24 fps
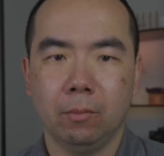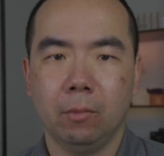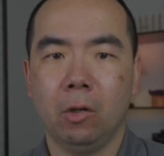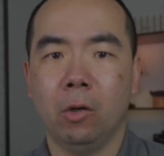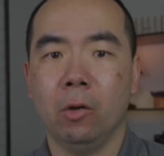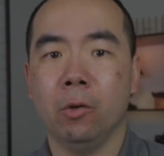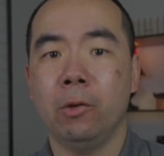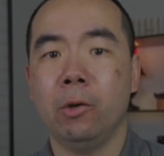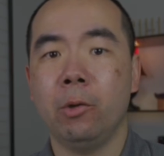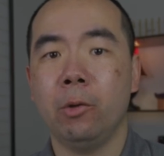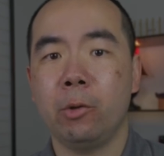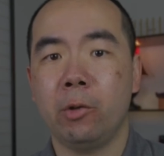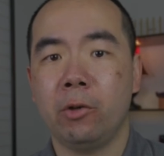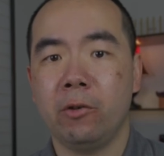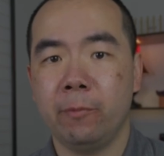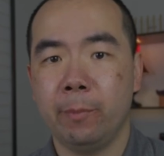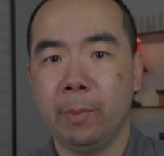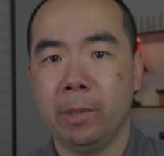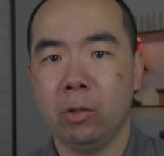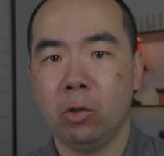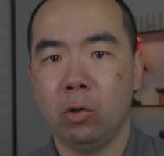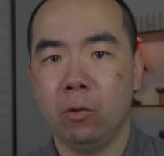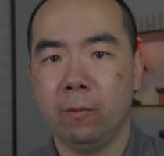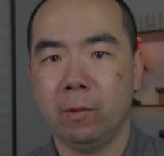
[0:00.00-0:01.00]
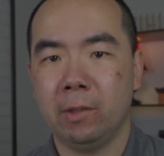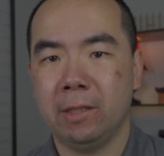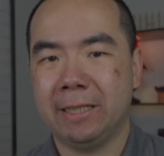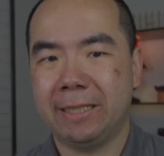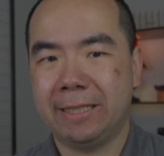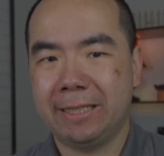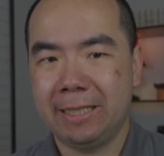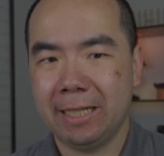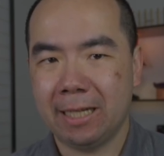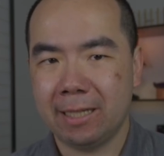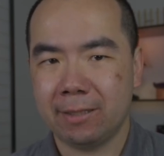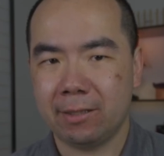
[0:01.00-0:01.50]
Although there have been over a
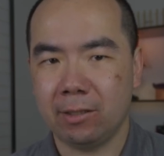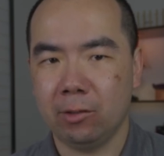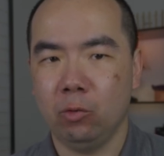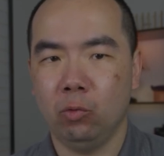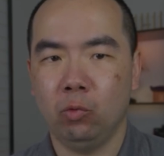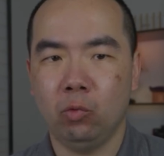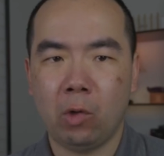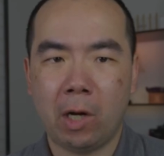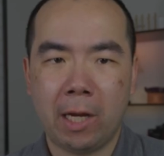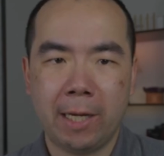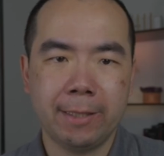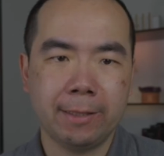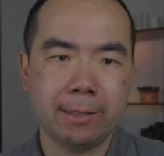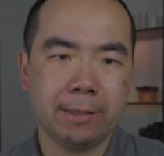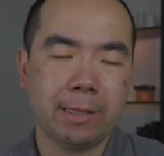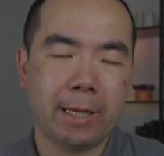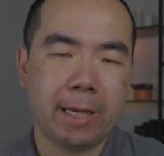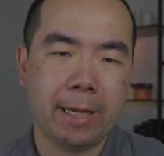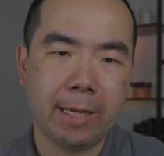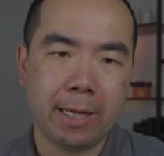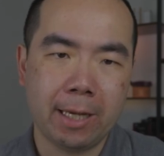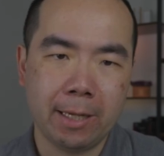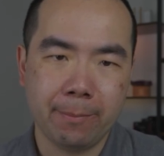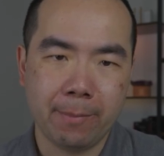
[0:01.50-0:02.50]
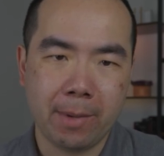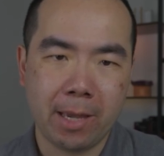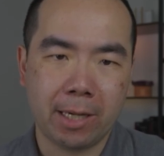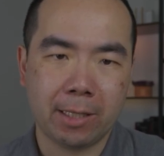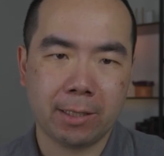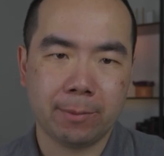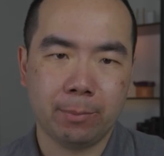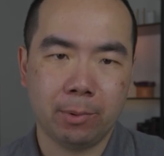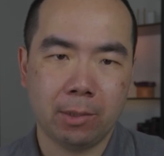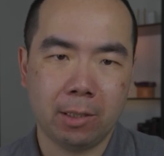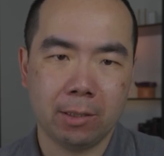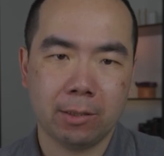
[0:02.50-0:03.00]
dozen Ryzen AI
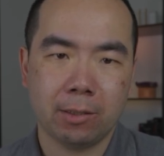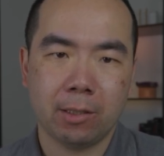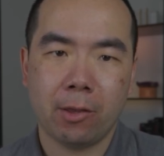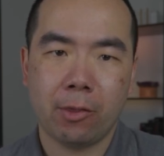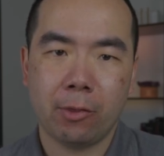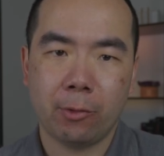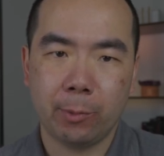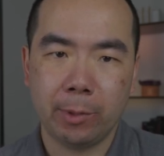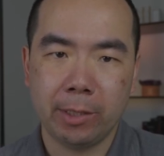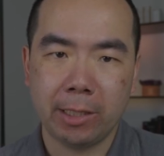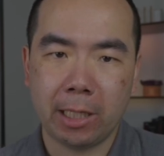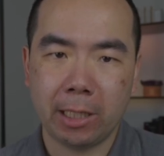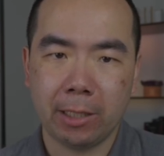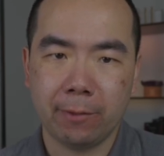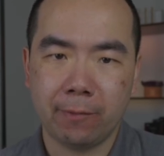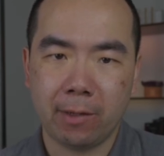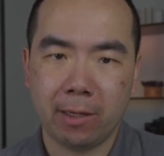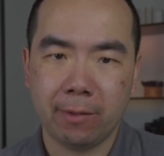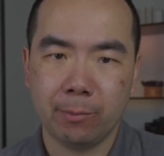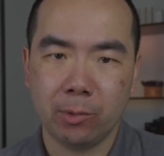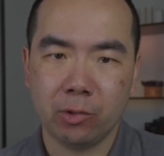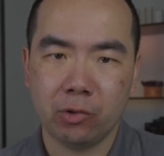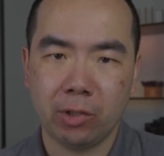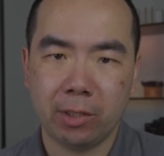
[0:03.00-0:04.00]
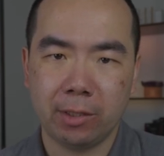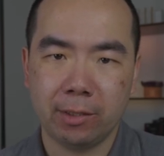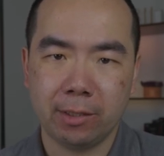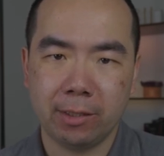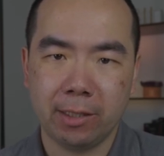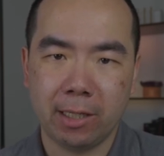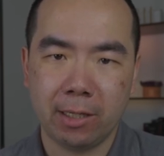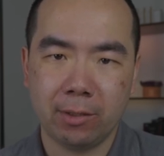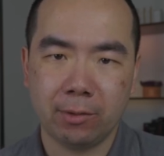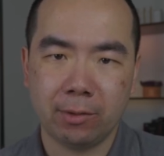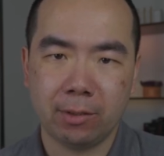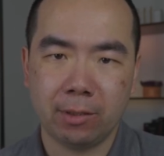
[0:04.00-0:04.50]
Max Plus 395 machines
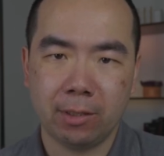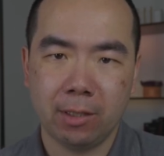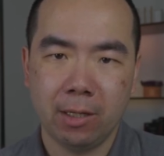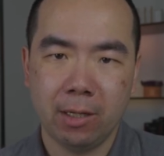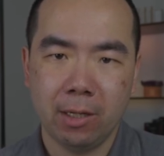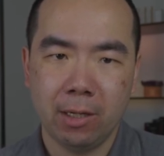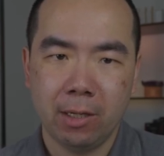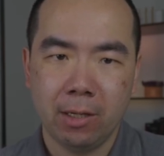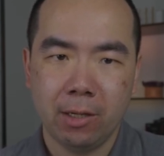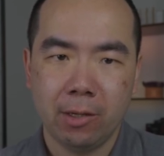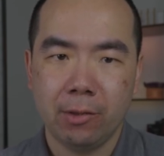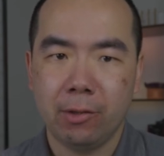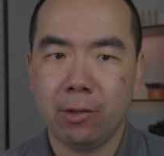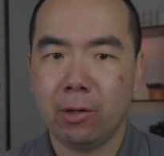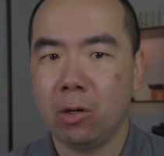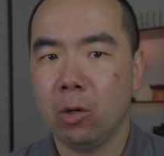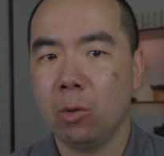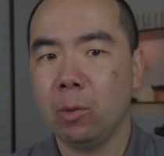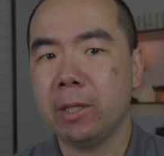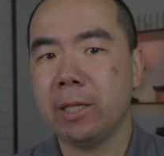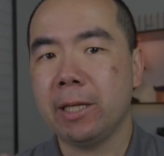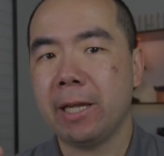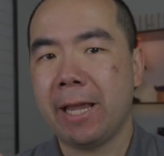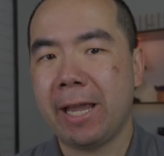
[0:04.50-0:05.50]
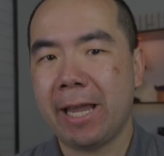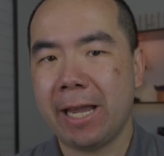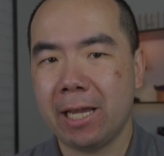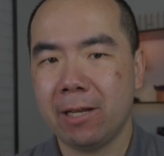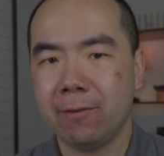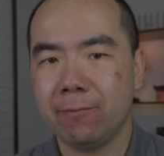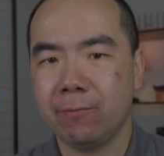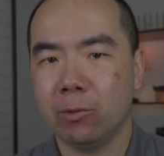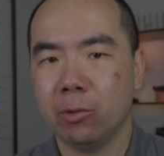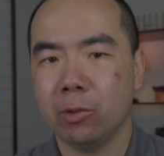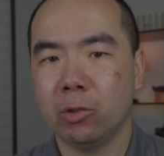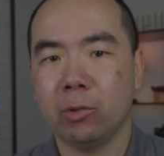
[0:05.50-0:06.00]
announced, there are only a
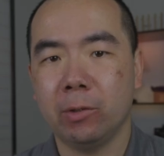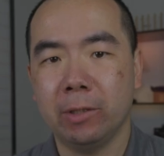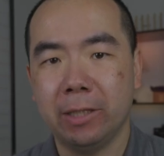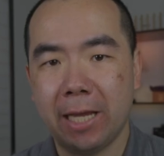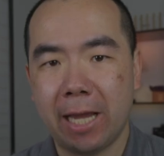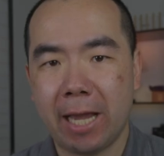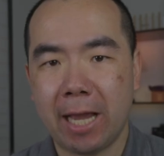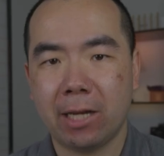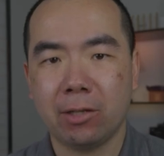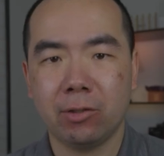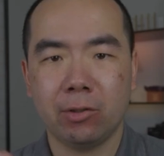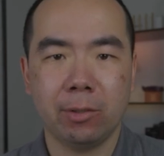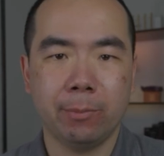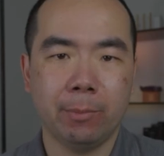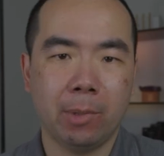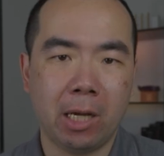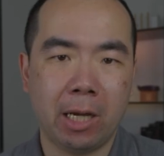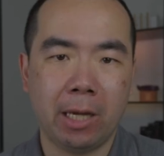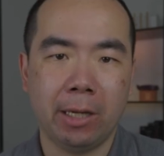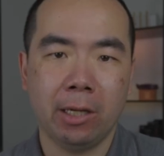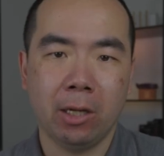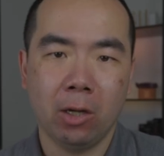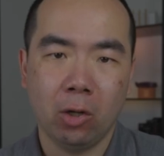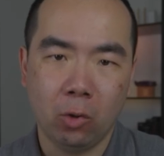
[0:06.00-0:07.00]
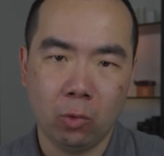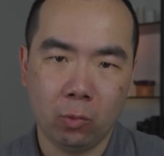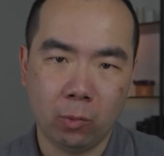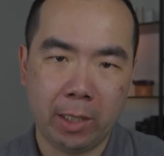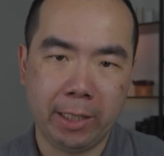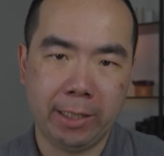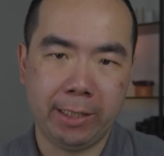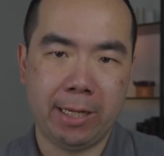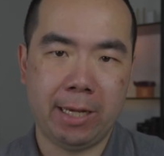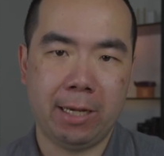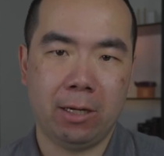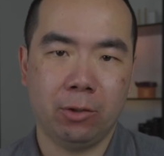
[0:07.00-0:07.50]
handful you can actually buy
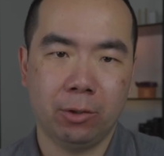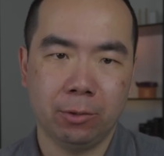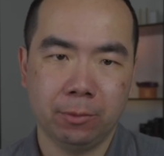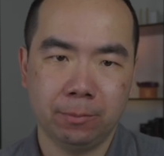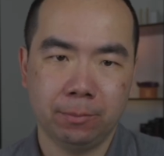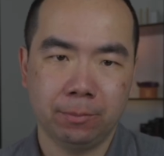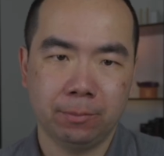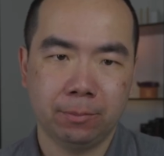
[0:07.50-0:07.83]
right now.